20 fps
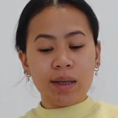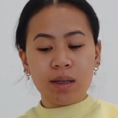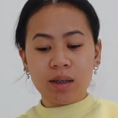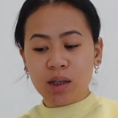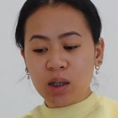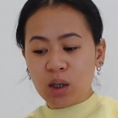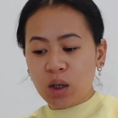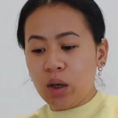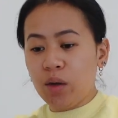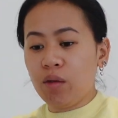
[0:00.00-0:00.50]

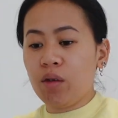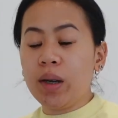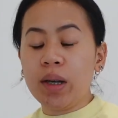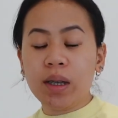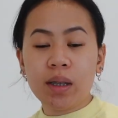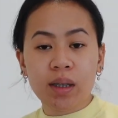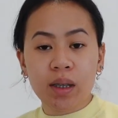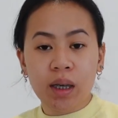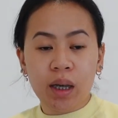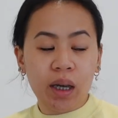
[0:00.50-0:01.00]
does
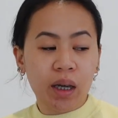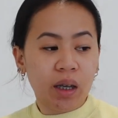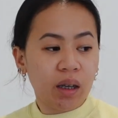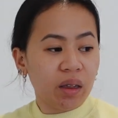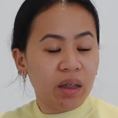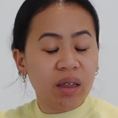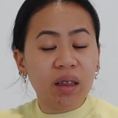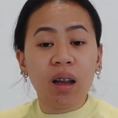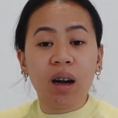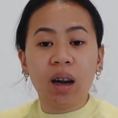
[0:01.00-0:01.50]
hoovering
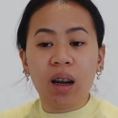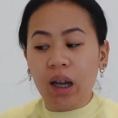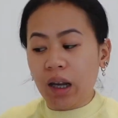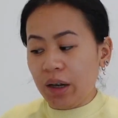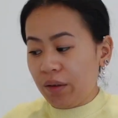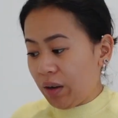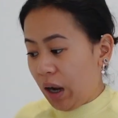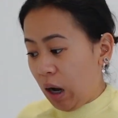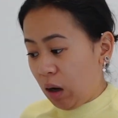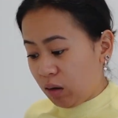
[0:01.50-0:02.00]
take the
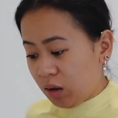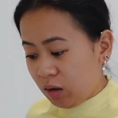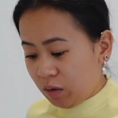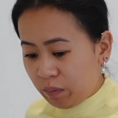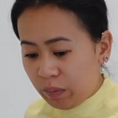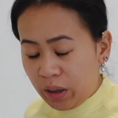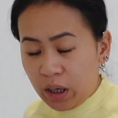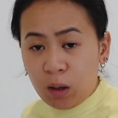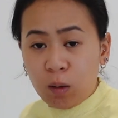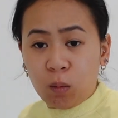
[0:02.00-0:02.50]
life out of
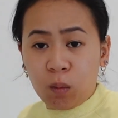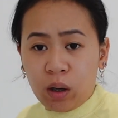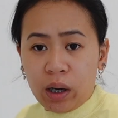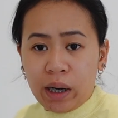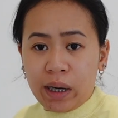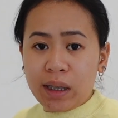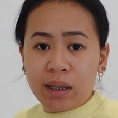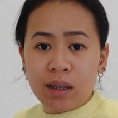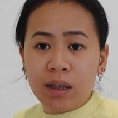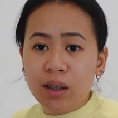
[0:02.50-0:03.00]
me?
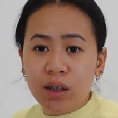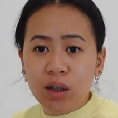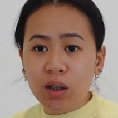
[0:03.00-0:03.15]
Why is it